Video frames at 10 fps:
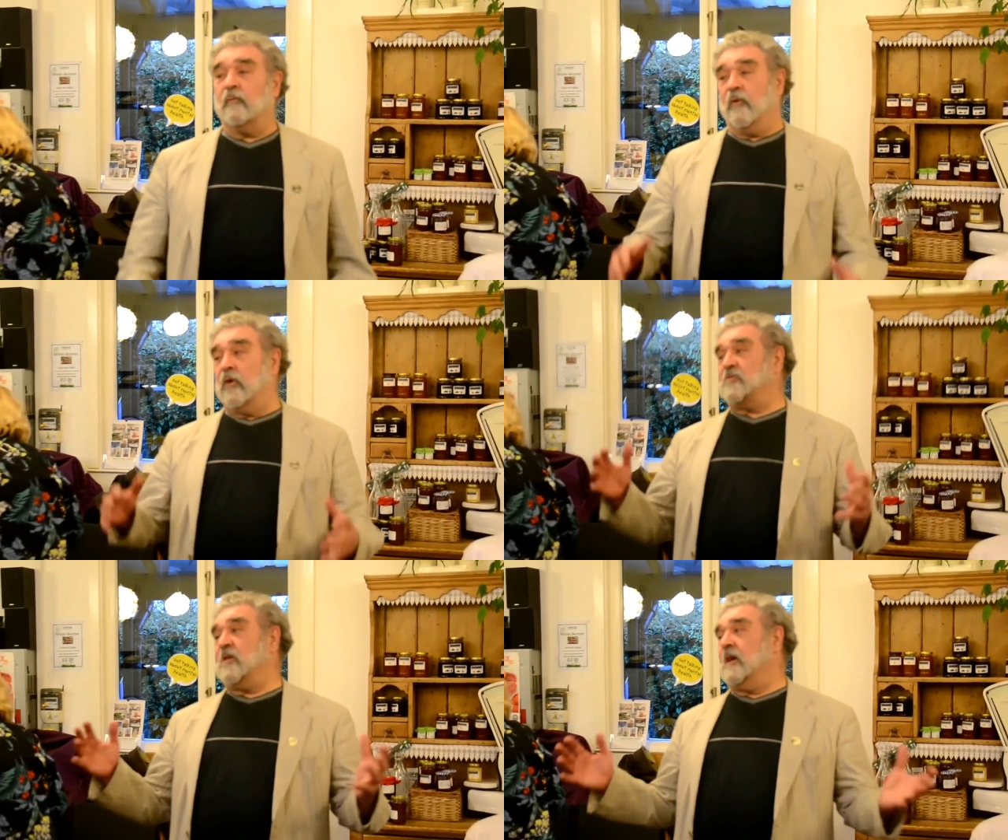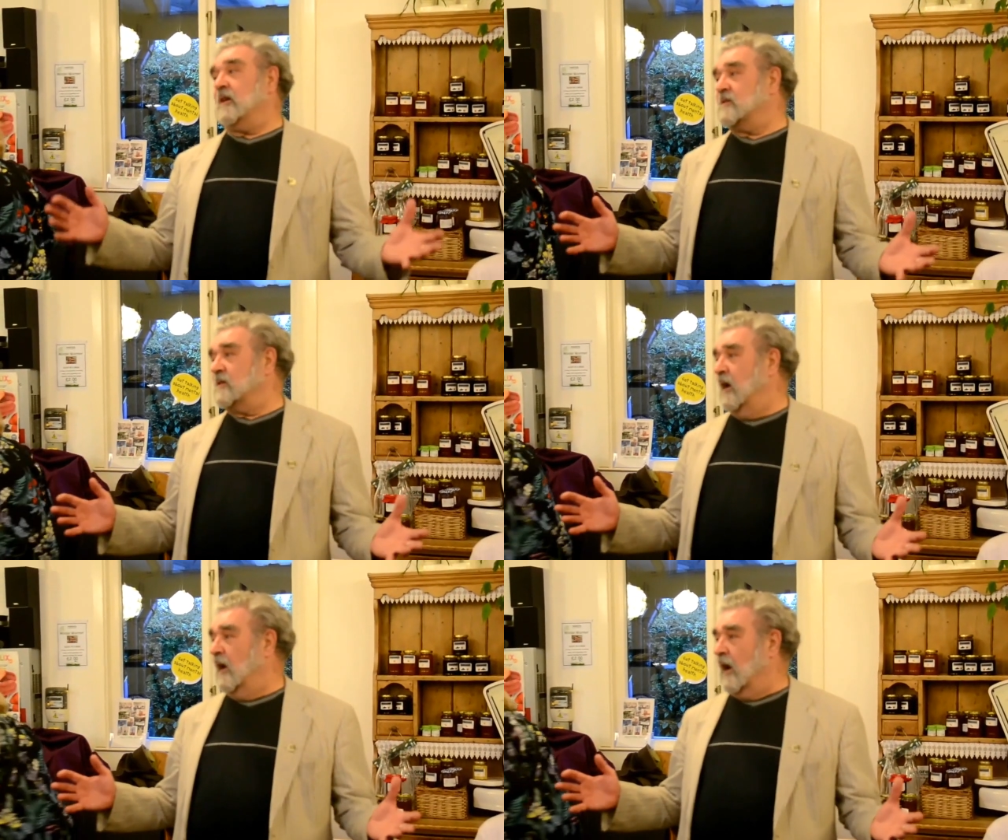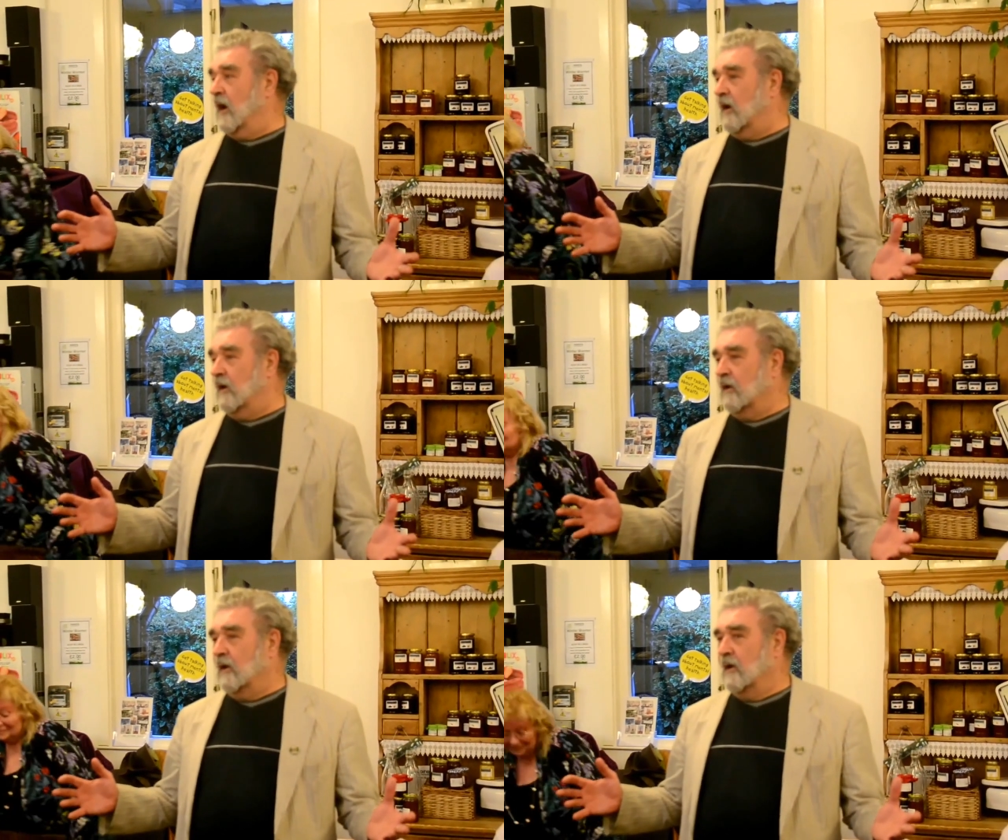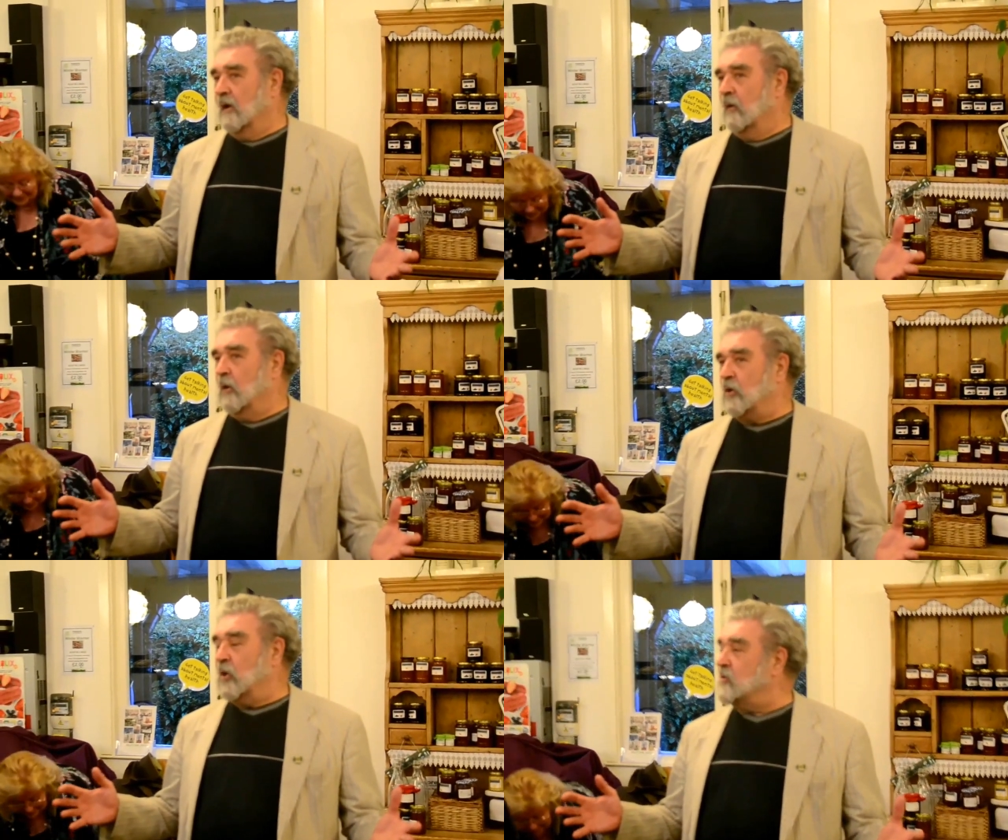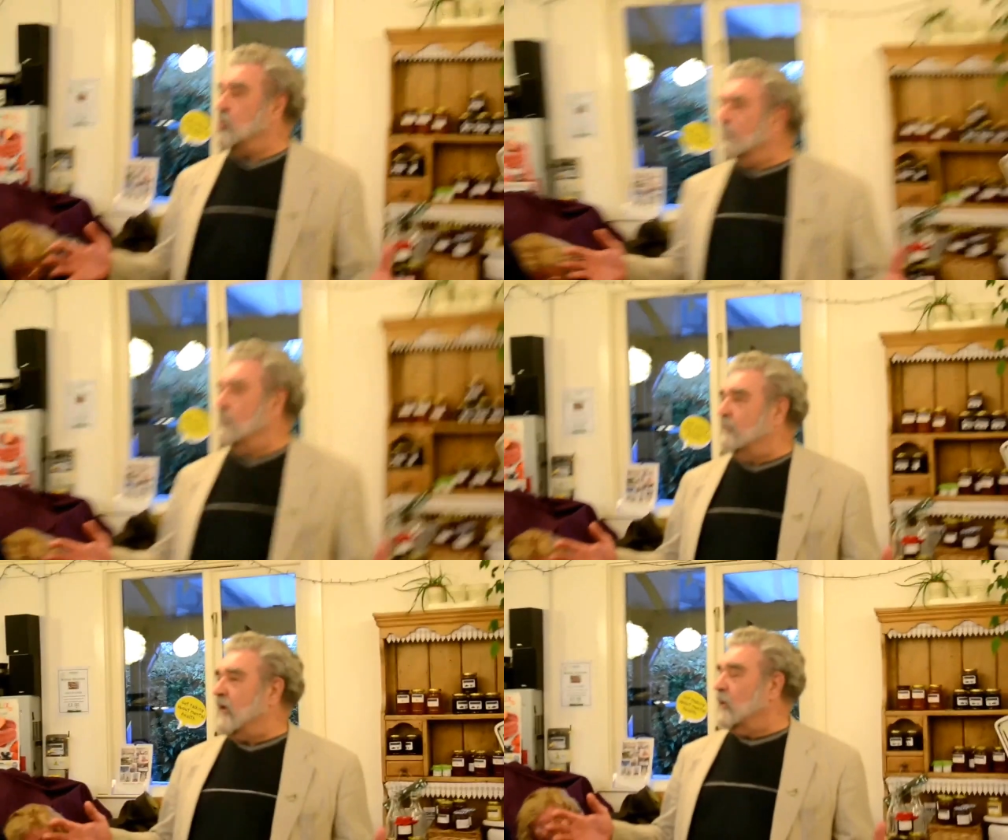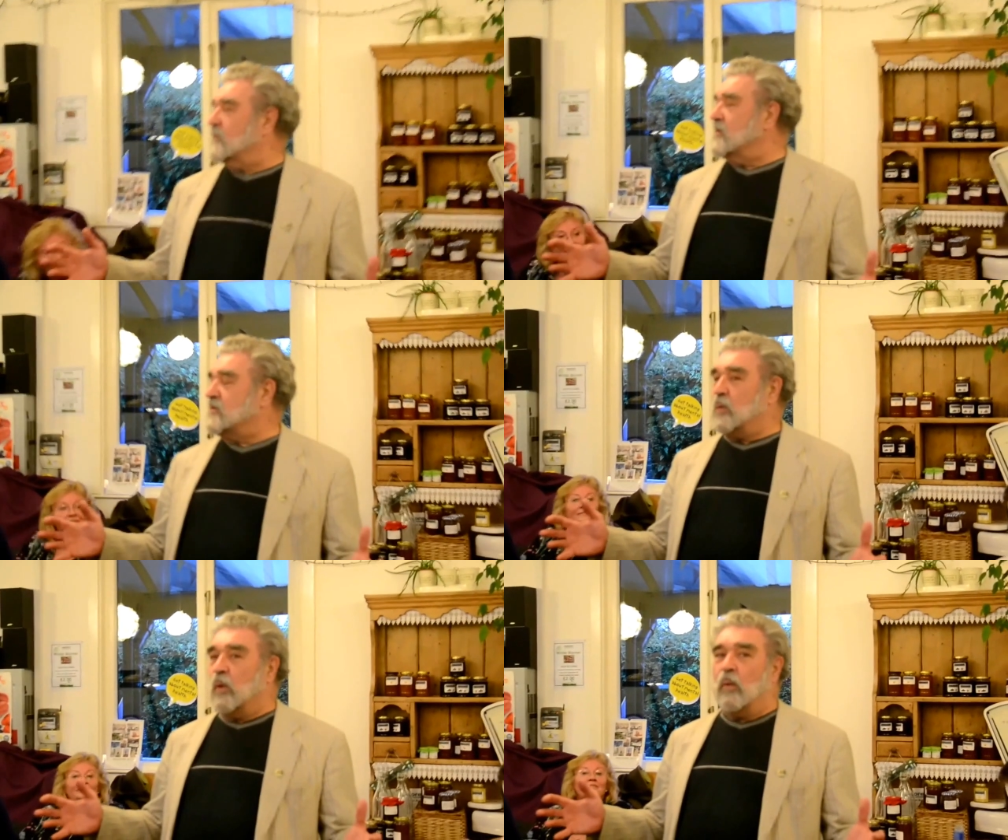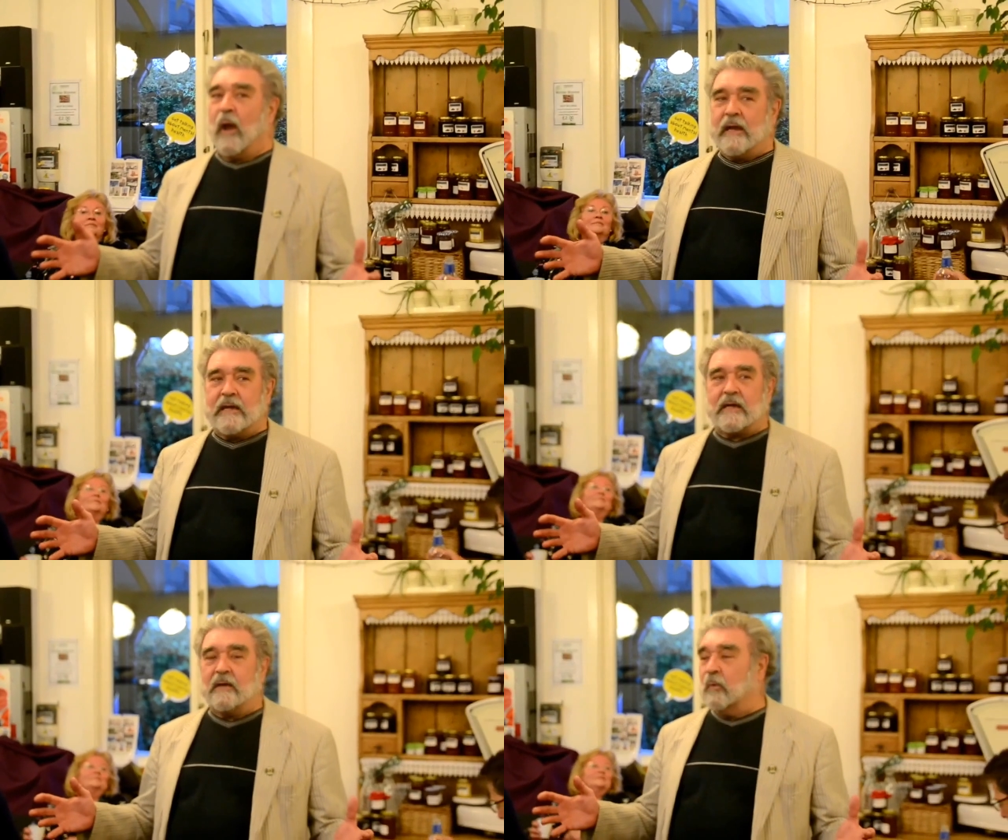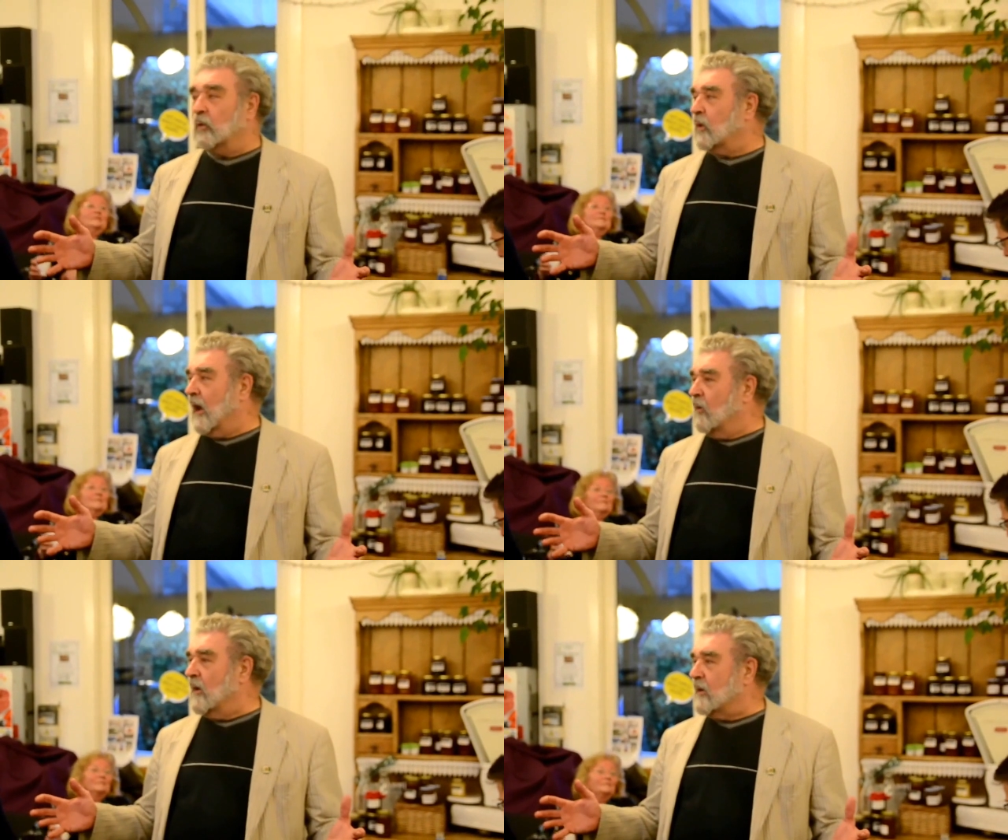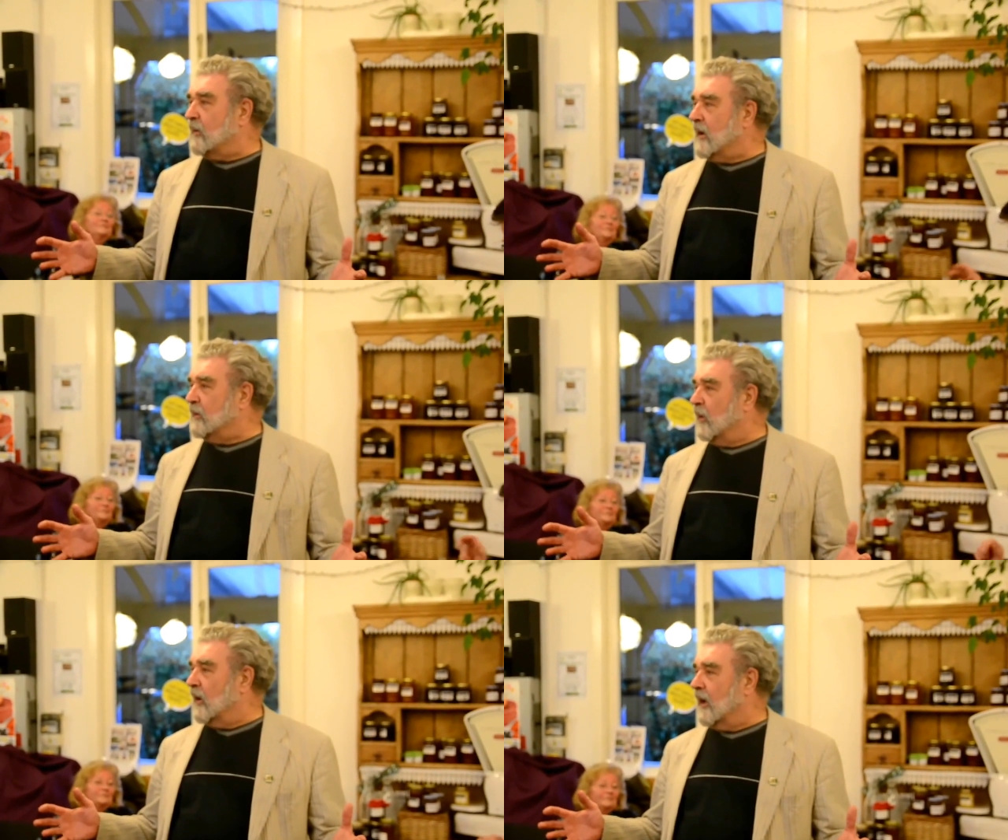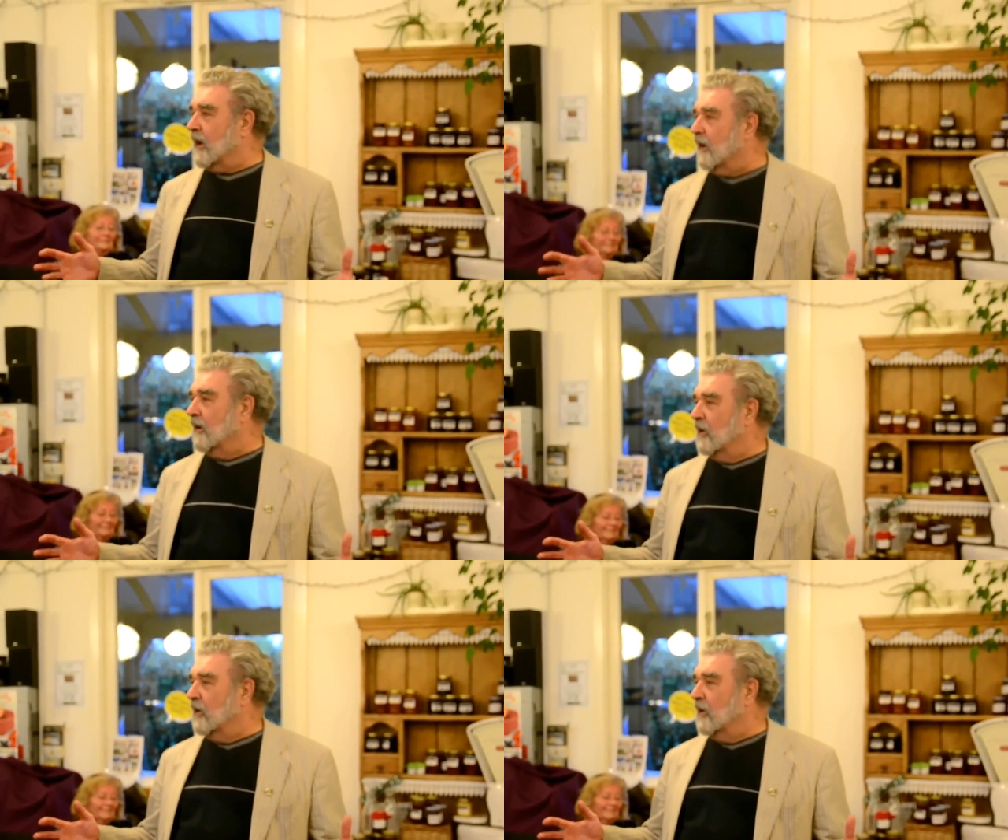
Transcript: First thing is, uh, this could have developed into a wake, but look how many people are here.